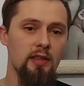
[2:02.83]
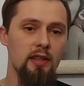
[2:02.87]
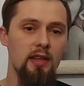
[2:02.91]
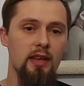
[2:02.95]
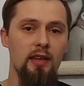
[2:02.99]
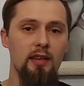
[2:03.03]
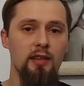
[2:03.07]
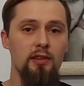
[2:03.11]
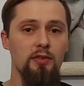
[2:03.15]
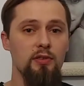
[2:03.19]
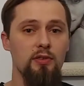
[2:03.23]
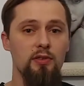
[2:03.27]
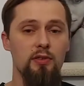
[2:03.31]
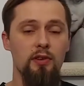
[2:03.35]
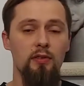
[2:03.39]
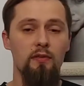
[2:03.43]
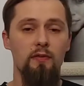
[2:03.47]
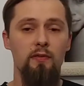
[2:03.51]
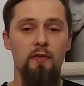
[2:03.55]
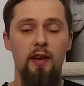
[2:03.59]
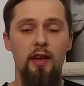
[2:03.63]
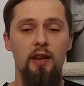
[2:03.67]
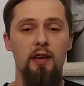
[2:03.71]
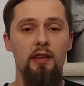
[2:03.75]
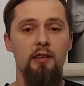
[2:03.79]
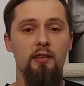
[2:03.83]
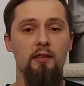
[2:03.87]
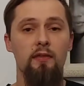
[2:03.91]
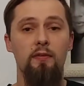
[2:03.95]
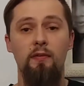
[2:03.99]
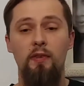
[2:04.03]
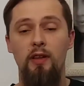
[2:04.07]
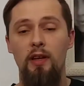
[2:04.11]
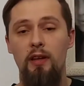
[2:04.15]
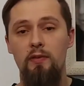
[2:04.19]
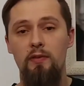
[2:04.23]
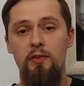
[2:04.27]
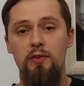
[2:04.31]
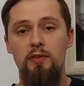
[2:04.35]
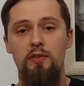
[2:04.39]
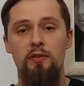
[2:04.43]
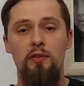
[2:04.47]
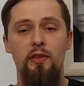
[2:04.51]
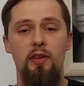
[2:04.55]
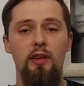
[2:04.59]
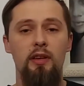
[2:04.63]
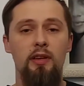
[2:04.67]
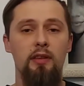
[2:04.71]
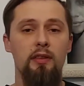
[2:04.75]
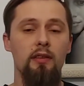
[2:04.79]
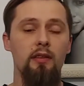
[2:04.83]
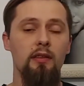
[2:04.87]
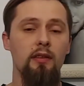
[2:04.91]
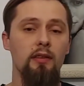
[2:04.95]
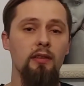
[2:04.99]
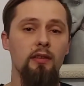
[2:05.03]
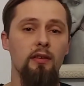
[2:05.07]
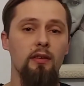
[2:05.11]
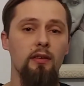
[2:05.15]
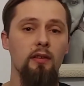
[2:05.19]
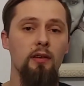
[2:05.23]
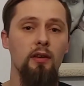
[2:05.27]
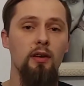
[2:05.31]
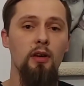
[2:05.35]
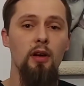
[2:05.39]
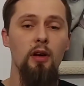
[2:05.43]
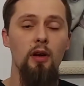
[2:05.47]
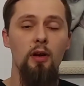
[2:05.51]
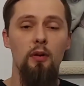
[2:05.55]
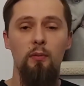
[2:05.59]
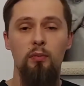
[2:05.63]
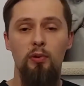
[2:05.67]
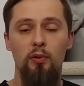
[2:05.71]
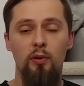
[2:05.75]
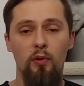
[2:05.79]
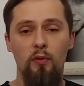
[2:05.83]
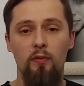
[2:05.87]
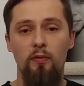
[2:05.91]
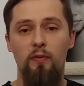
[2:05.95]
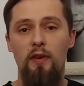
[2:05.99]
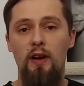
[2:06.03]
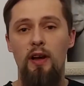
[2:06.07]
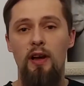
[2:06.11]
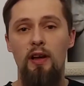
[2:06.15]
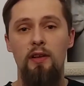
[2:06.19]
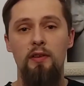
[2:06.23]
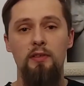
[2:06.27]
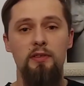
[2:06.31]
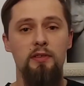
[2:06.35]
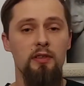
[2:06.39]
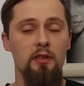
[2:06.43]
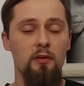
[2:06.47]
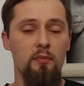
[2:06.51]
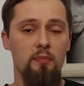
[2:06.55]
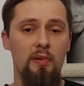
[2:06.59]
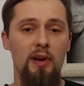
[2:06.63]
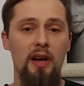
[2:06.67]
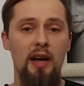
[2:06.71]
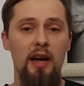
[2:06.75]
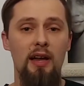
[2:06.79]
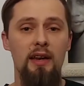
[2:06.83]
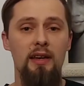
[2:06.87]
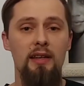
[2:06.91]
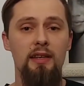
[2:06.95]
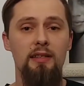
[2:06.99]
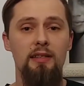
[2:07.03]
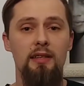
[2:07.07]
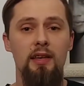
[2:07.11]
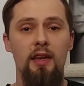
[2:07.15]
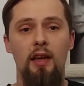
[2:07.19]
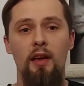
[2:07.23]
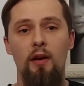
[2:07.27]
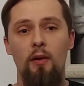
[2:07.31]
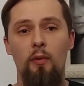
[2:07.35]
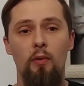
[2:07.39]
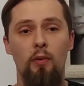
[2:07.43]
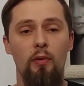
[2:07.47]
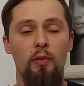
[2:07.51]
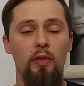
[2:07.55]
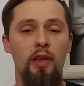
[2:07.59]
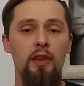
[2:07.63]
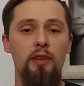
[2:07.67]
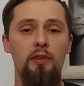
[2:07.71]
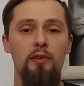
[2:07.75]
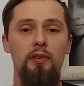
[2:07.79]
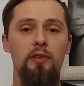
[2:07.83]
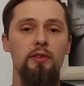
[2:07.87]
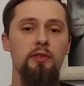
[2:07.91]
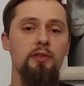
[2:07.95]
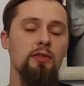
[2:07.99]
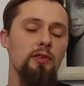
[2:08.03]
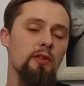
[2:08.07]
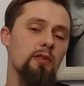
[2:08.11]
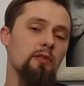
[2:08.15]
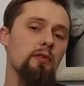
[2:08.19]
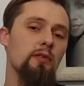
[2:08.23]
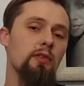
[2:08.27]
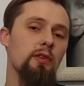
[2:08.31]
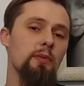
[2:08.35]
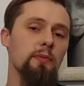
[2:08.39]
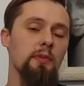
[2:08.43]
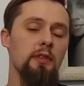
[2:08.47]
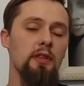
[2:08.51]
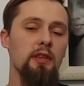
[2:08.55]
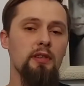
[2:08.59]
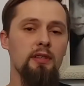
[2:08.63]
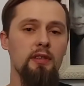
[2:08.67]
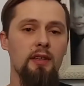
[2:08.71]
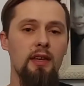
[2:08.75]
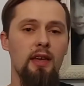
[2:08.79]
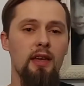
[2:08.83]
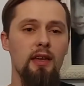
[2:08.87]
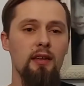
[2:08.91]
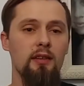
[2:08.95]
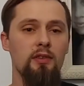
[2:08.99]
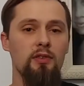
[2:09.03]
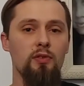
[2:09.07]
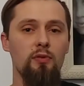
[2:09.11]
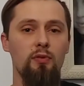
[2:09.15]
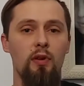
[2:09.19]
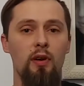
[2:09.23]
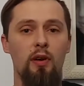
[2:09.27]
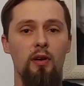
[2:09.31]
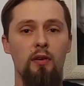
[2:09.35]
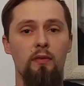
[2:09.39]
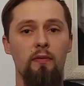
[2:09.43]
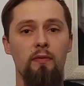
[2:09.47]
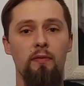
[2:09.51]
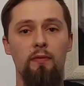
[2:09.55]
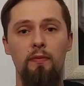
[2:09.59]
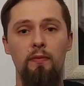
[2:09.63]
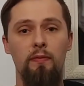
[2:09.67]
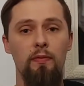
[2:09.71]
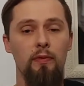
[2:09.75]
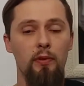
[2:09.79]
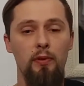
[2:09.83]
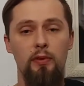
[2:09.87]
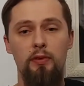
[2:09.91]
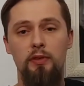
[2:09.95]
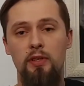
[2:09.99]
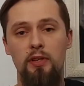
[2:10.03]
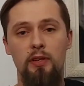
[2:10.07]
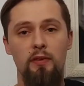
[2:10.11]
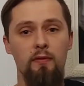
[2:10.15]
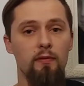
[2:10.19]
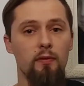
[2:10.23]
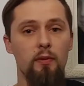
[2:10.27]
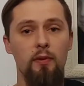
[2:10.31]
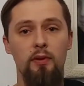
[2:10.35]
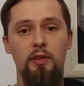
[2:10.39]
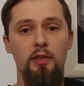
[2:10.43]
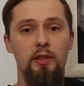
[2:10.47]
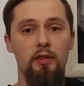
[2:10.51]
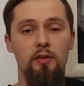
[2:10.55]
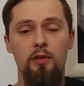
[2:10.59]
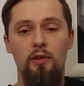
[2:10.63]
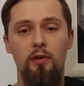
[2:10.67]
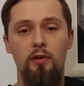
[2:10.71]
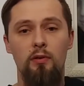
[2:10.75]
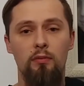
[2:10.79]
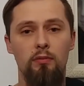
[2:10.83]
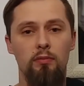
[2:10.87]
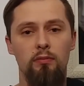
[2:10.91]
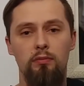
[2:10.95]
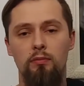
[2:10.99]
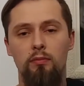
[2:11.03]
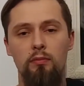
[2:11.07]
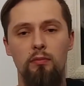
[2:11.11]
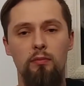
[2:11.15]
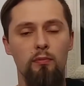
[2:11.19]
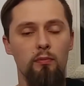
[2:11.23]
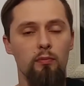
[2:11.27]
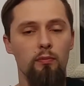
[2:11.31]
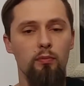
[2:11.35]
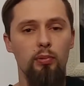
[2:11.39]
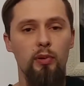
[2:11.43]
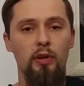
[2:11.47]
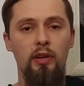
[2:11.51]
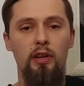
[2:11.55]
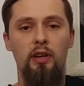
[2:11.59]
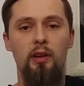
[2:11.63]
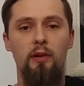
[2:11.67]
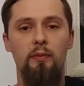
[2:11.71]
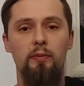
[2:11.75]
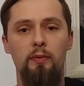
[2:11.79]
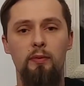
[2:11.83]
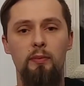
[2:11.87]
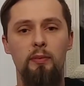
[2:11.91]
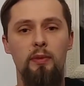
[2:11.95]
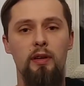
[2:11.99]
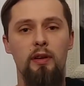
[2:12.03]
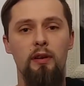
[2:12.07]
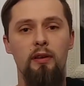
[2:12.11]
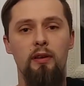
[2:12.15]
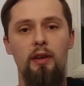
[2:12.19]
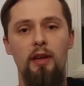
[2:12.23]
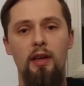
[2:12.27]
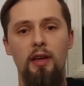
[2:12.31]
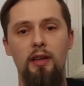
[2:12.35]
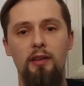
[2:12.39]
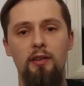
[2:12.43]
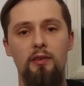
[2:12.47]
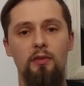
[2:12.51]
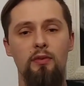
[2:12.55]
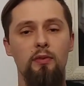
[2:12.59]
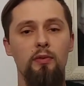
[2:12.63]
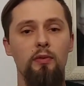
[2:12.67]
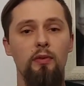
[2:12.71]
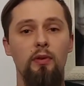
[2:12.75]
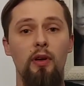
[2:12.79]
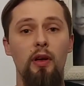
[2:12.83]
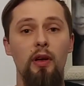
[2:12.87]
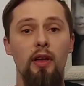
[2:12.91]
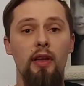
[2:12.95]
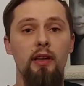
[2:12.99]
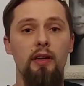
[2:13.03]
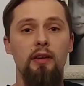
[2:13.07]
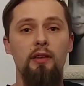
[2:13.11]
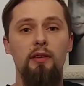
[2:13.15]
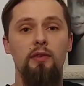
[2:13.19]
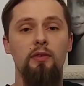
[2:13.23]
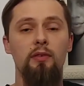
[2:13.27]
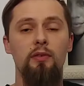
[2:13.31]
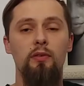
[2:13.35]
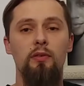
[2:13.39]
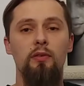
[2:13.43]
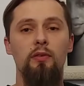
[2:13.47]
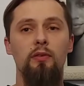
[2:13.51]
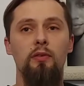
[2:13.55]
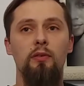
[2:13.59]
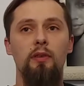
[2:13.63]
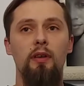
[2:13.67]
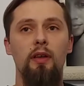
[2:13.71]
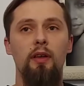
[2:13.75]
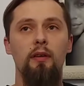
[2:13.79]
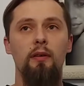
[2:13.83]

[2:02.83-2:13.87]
that and you start finding the flavors you like and the profiles and the bodies, well, then you can start going up to the 10, 12, 13, 14, bring it up from there, and you'll